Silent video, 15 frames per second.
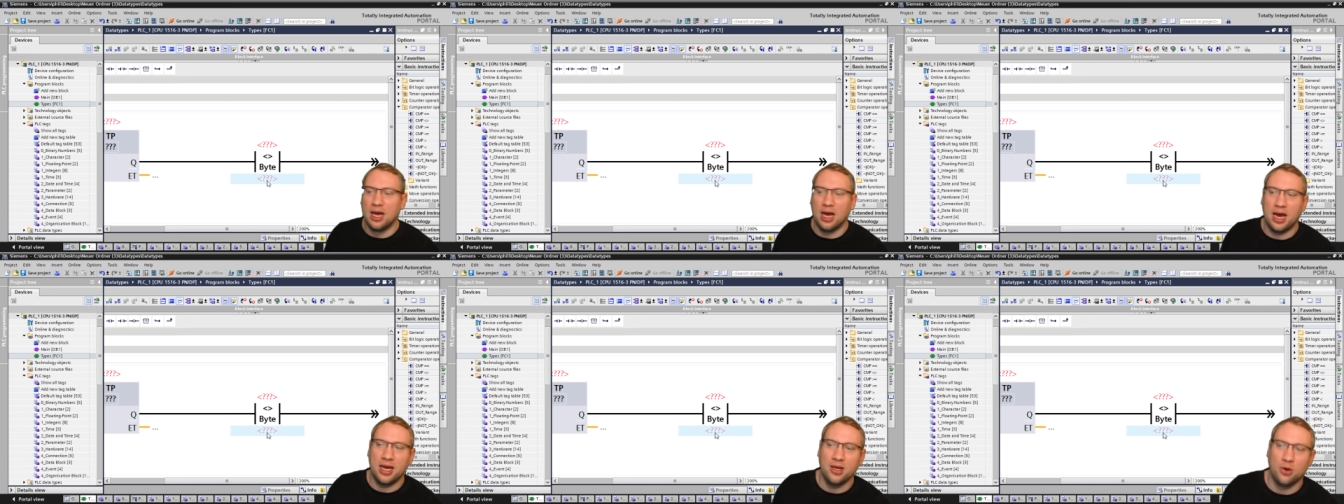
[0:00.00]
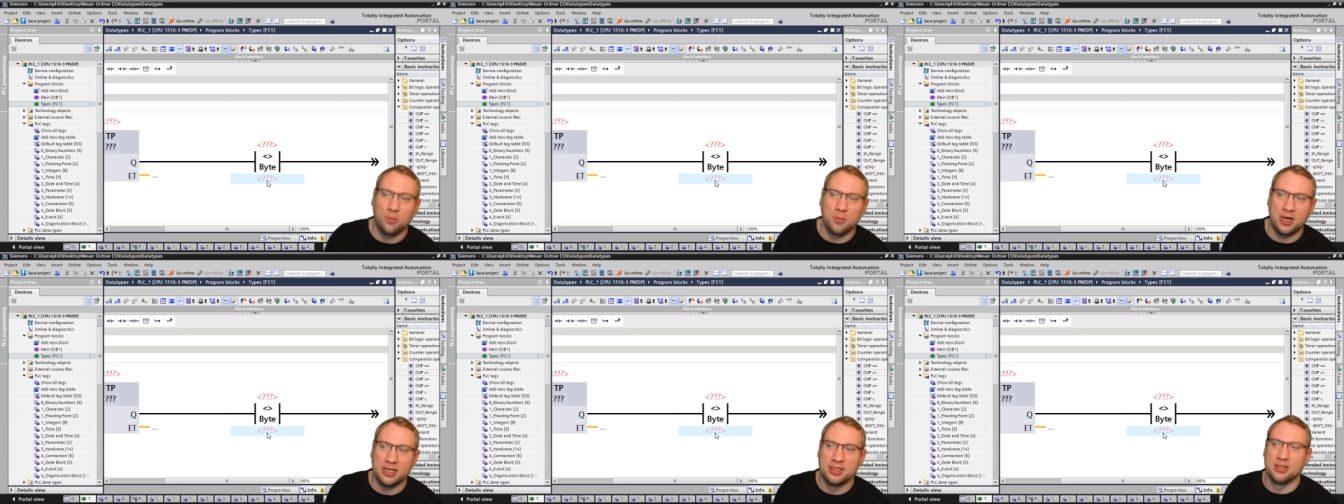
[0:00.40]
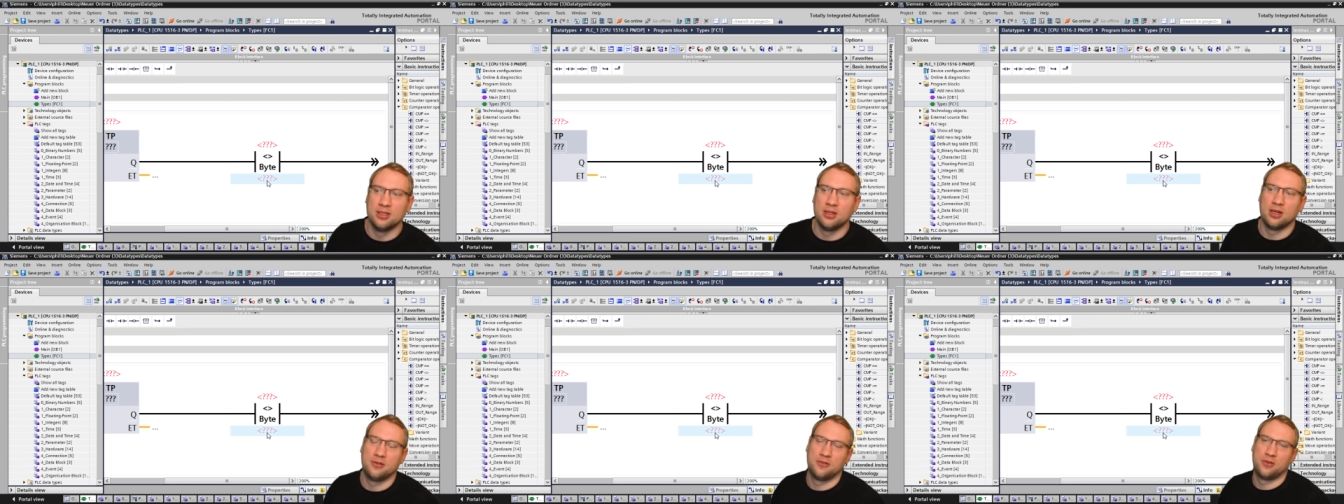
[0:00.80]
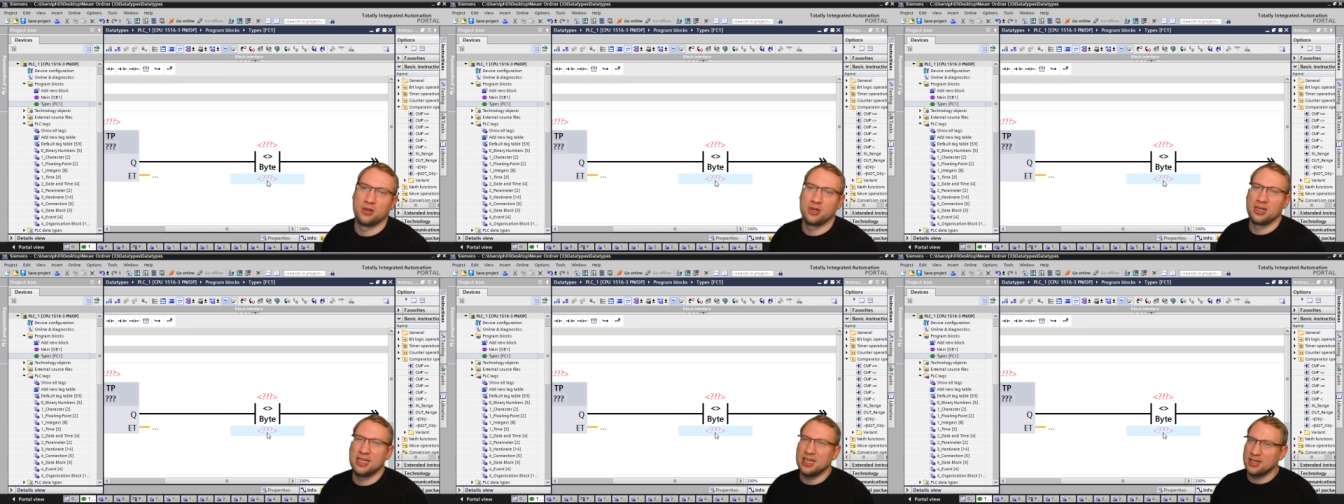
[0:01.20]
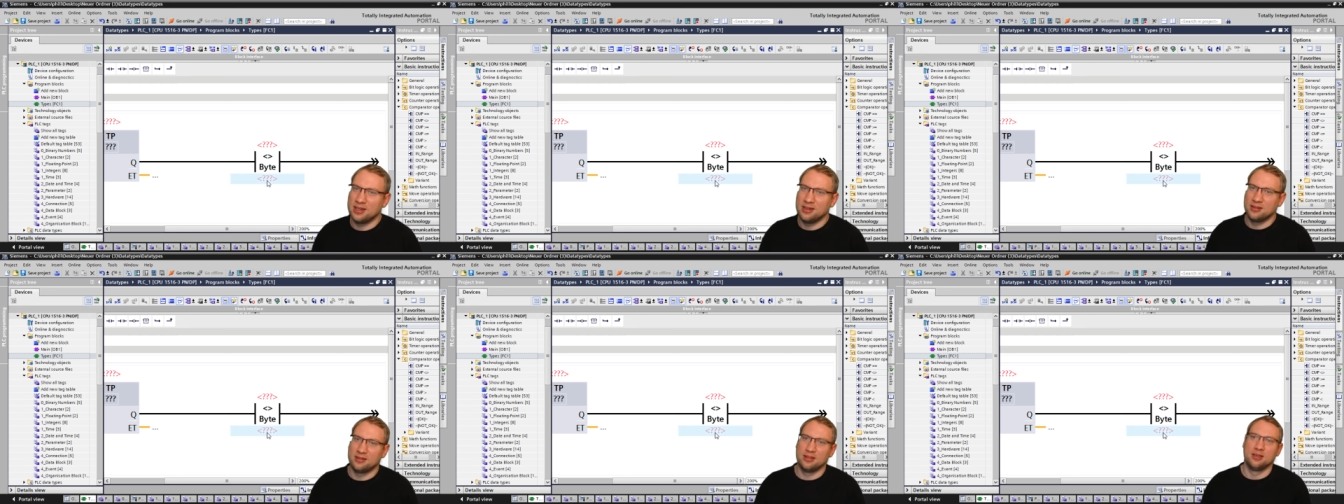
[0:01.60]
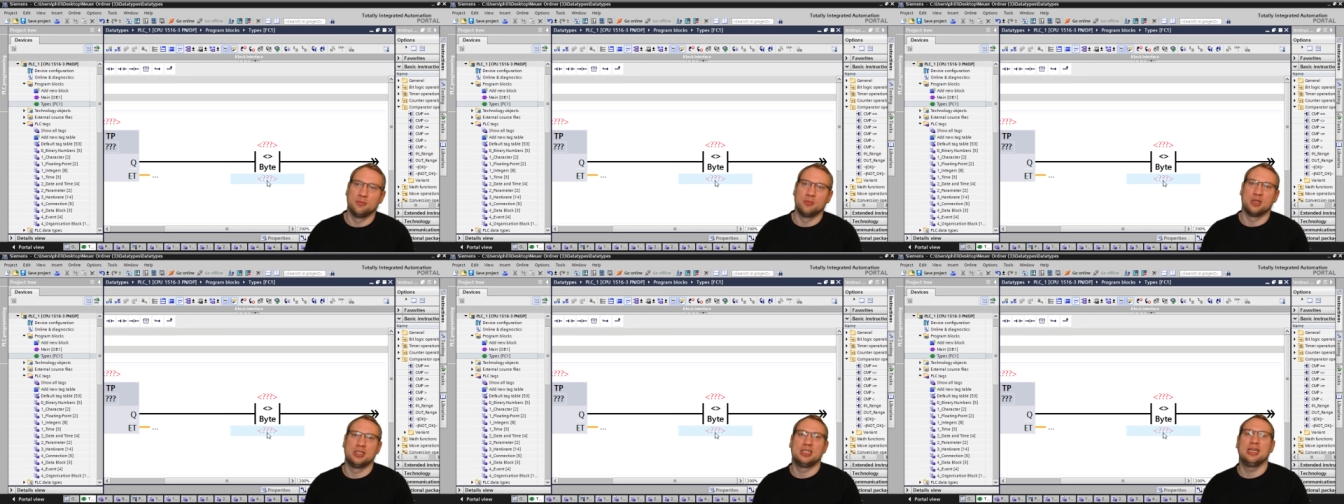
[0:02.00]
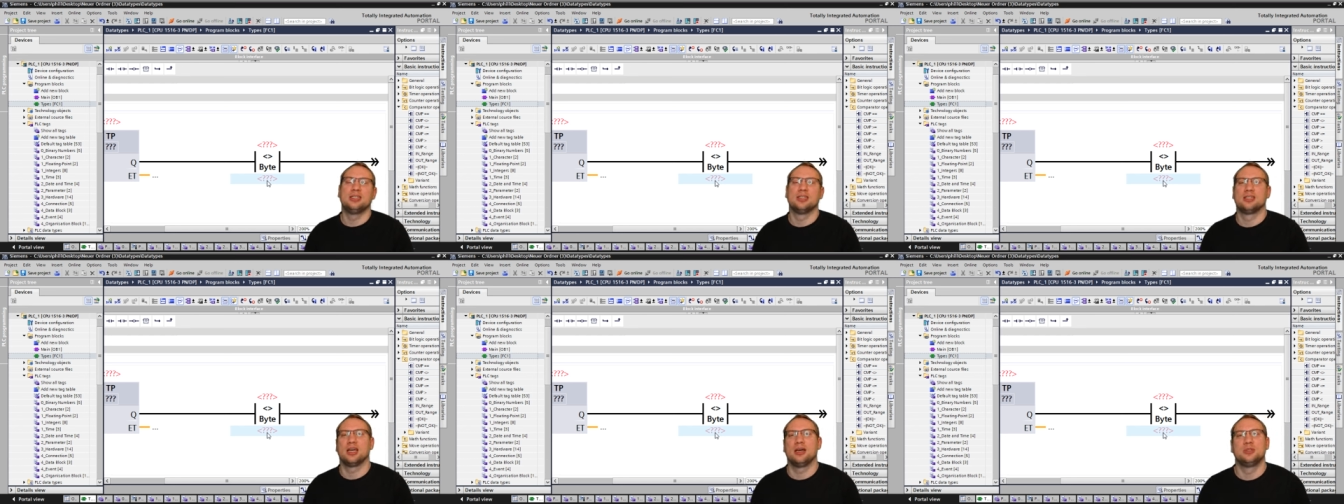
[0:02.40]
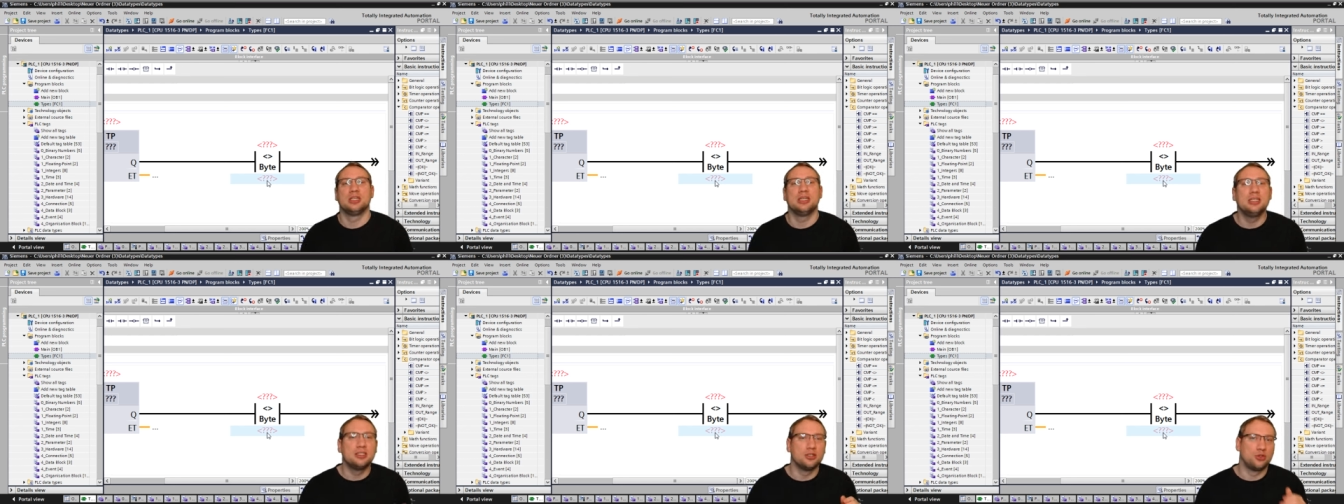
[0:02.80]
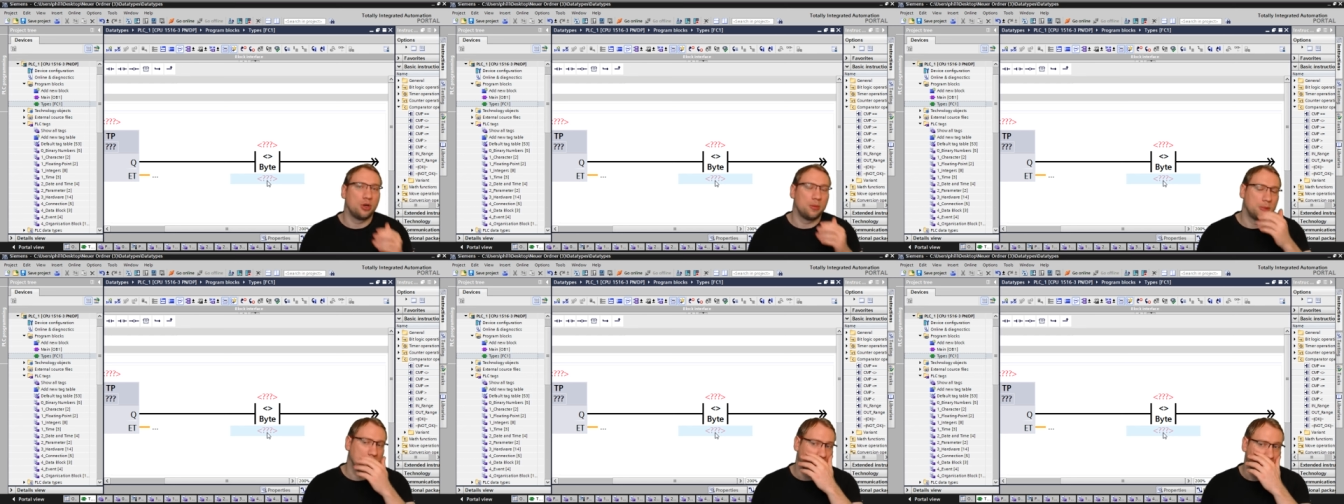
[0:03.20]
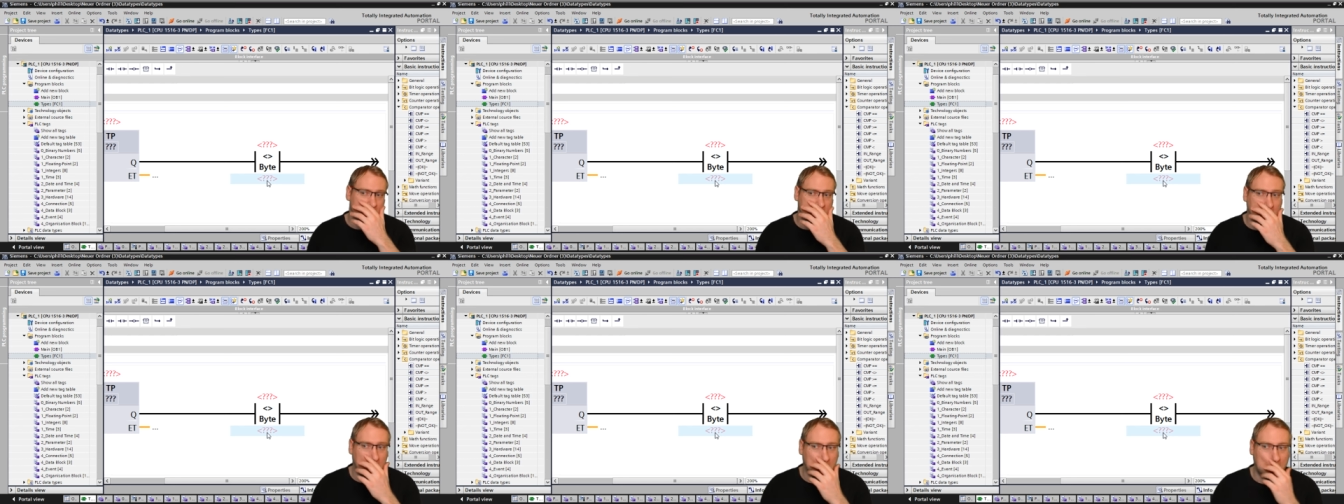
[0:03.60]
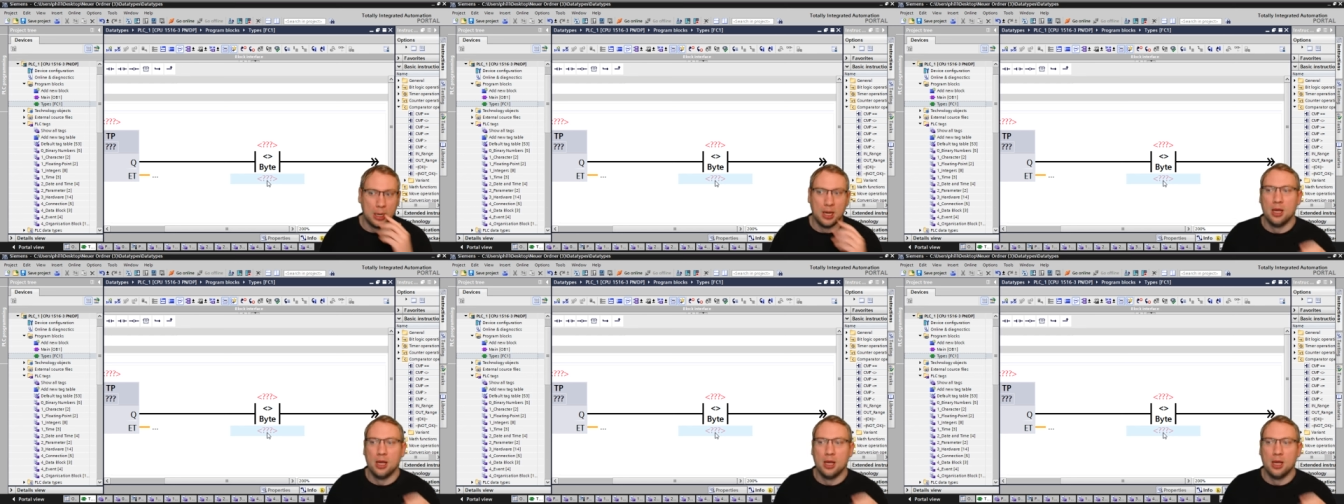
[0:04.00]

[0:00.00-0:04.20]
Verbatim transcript: I hope I did not forget anything, but data types is a topic on its own.